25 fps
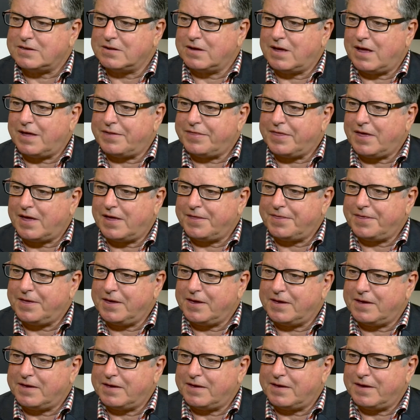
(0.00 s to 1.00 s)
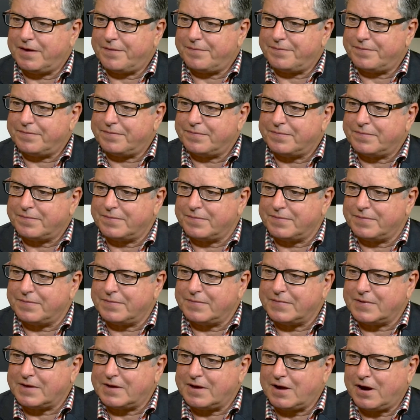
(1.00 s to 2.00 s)
look, I think
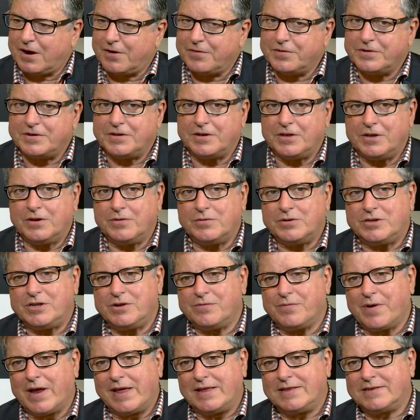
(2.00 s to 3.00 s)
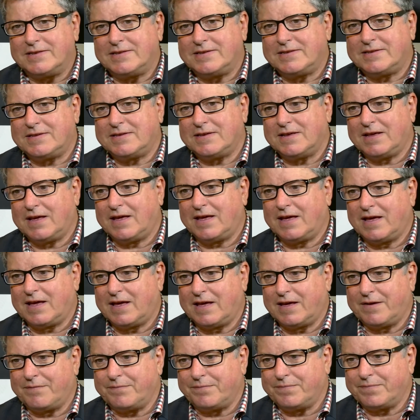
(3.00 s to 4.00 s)
current annuity rates
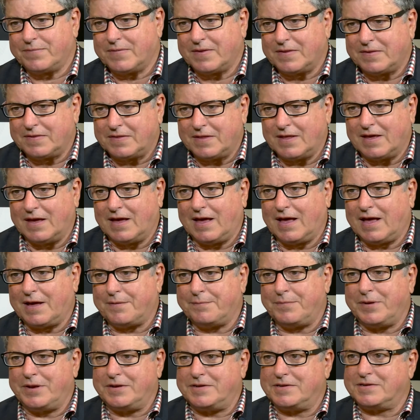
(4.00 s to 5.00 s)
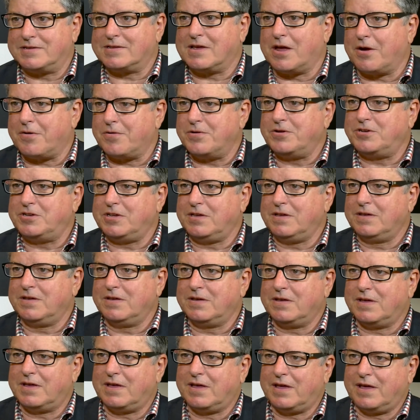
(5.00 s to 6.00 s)
are a bit
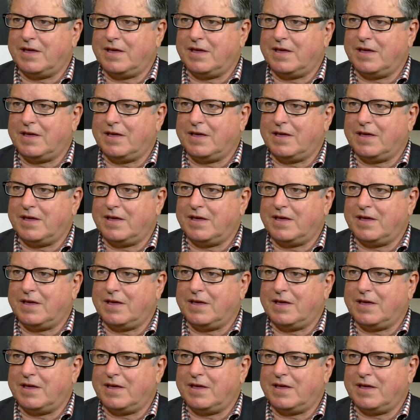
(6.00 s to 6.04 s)
discouraging.